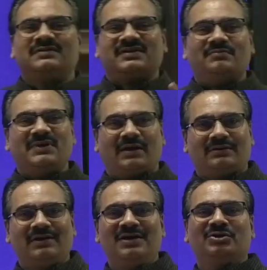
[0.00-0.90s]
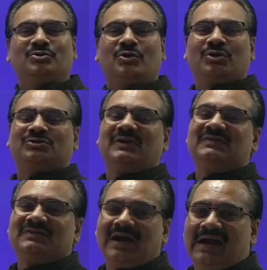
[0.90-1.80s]
subject. So
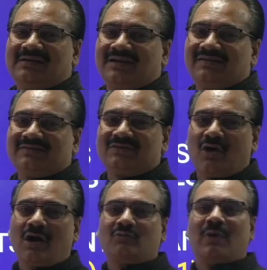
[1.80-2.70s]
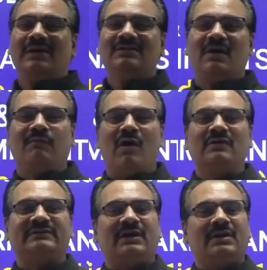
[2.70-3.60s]
this address not only the
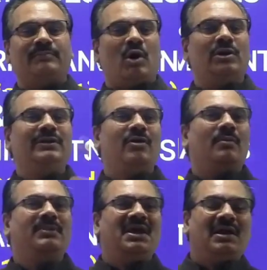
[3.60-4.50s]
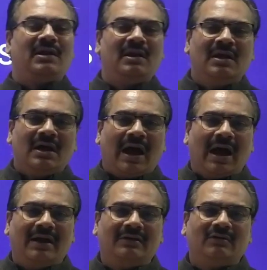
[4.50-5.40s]
function, polynomial,
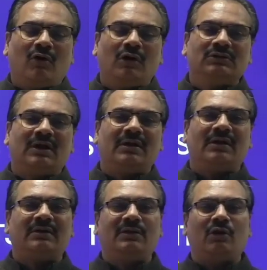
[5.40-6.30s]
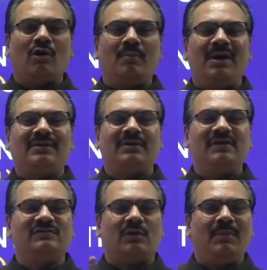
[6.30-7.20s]
and all the
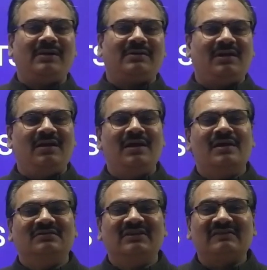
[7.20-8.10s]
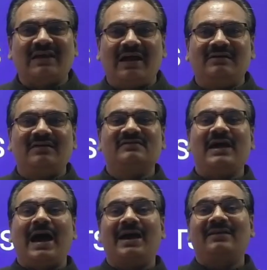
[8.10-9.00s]
trigonometry, geometry. This address
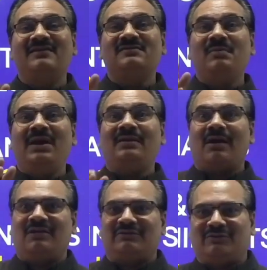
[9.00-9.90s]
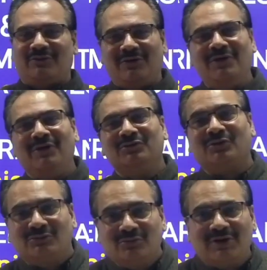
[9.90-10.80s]
the arrangement also.
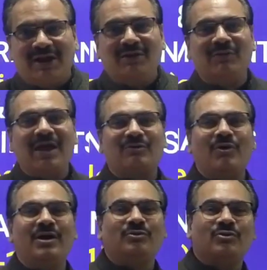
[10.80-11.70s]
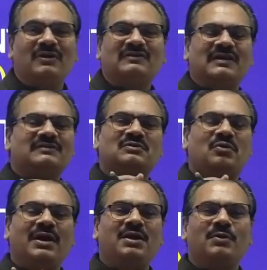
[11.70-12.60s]
So today we are going to discuss,
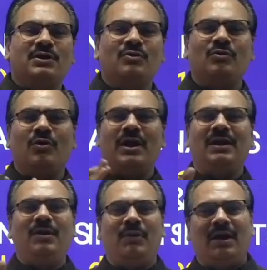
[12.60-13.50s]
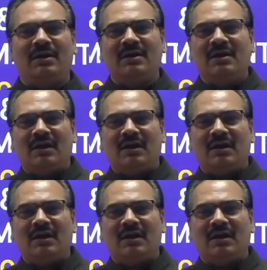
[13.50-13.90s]
whenever you go anywhere,